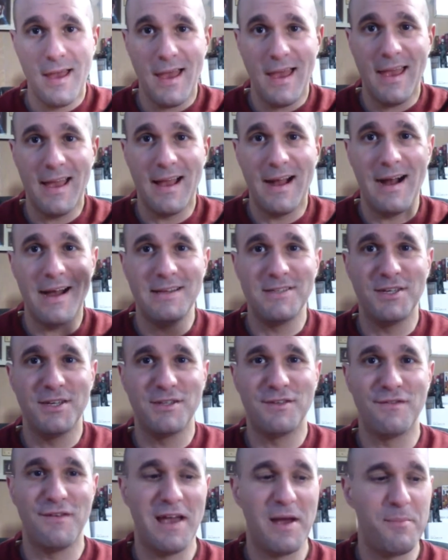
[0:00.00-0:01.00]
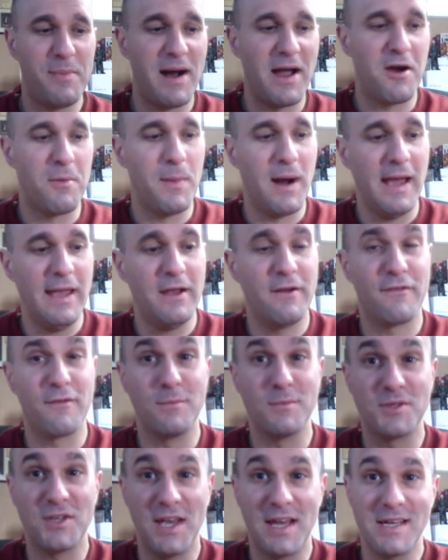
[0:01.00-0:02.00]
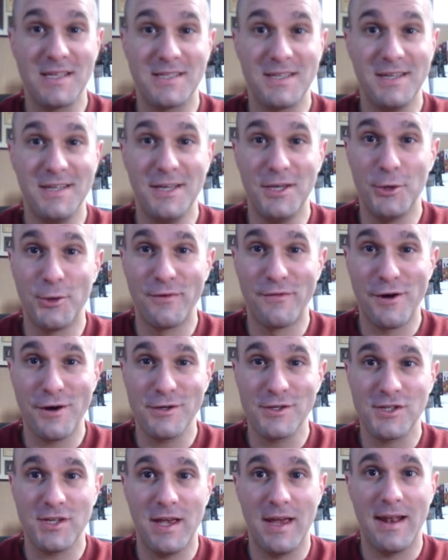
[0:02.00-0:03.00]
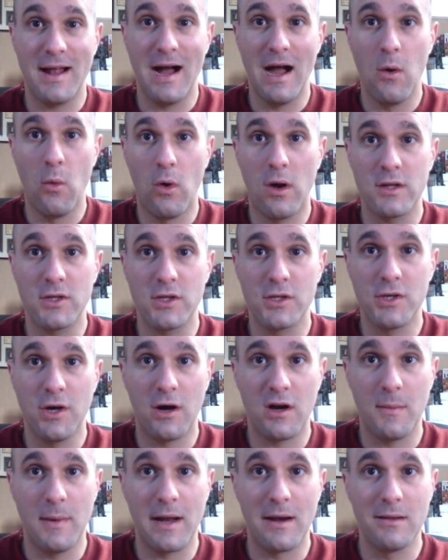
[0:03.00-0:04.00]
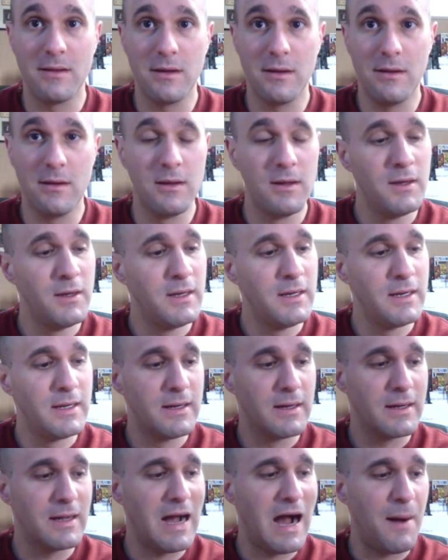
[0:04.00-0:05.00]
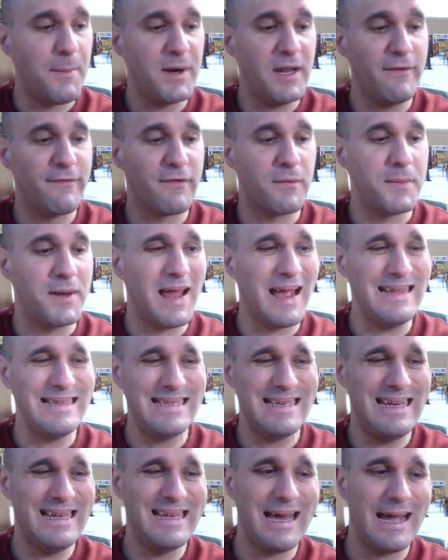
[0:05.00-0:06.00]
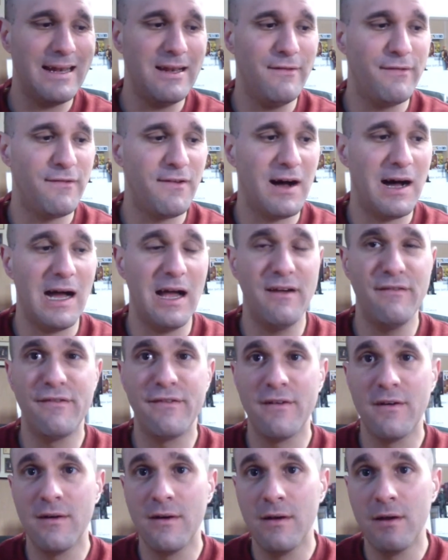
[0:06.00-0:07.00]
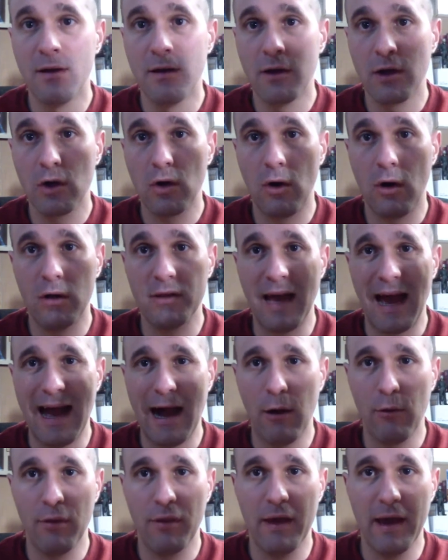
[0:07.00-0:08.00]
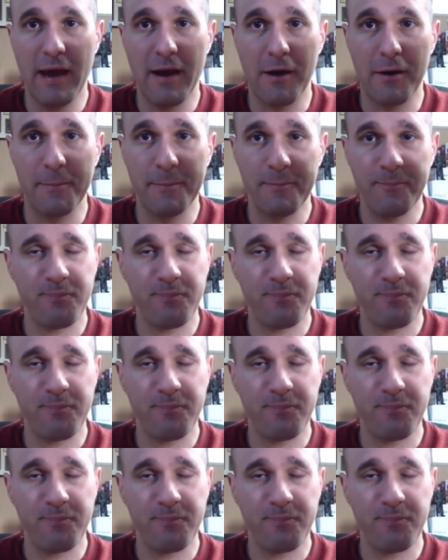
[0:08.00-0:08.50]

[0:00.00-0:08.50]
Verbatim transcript: Hey guys, it's Vampire Mike from Sega CD Universe, and I wanted to talk about a little comedy from 1995 called Out There.